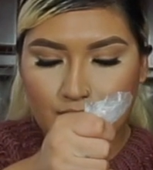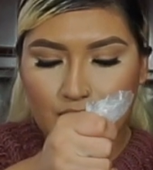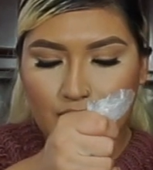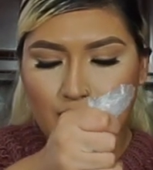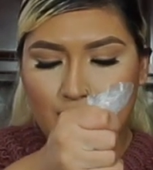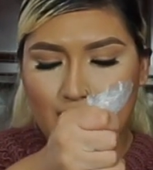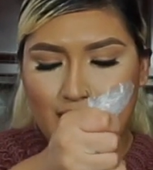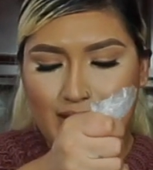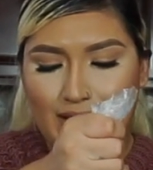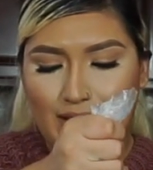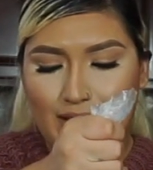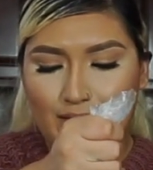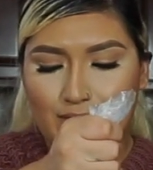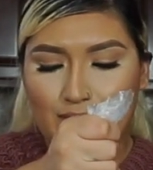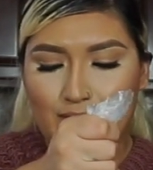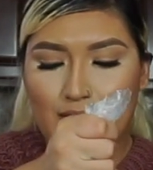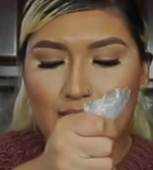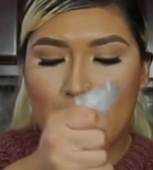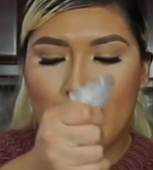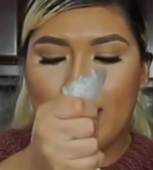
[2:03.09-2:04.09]
Okay,
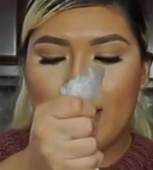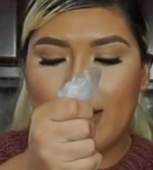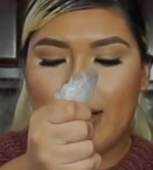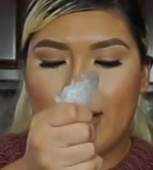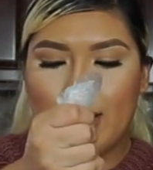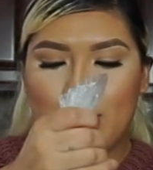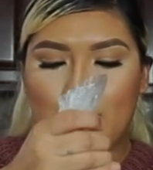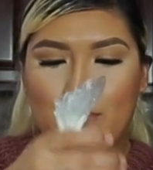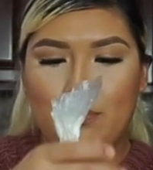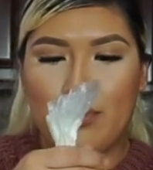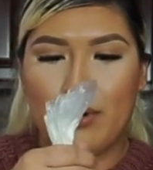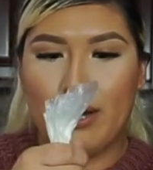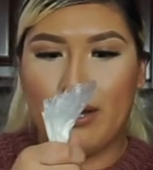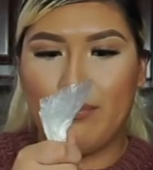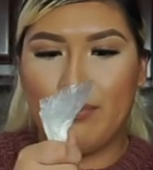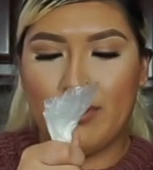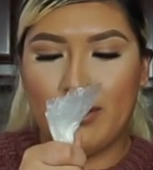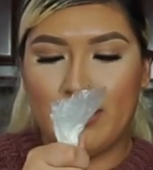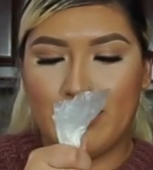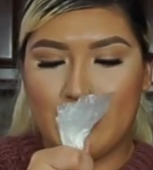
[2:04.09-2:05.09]
let's pray
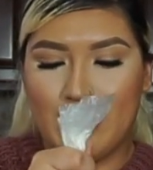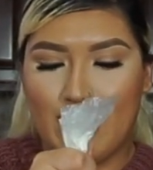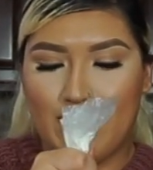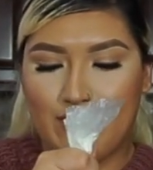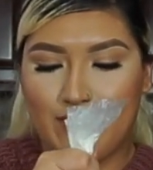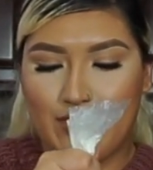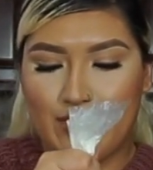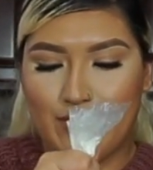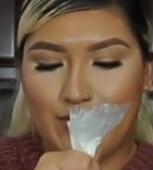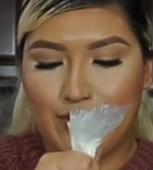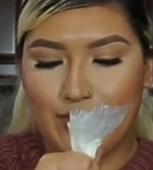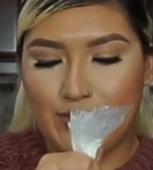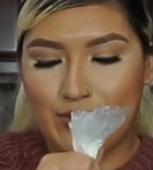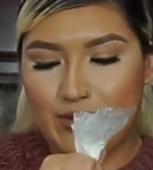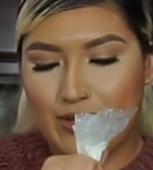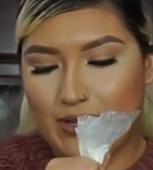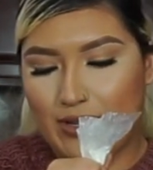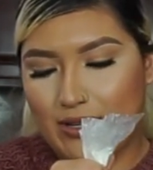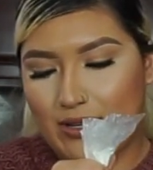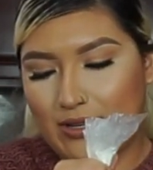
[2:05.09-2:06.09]
because I have never
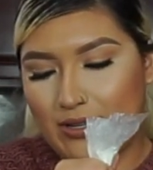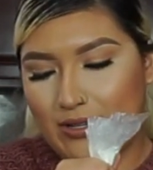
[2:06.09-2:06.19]
used it.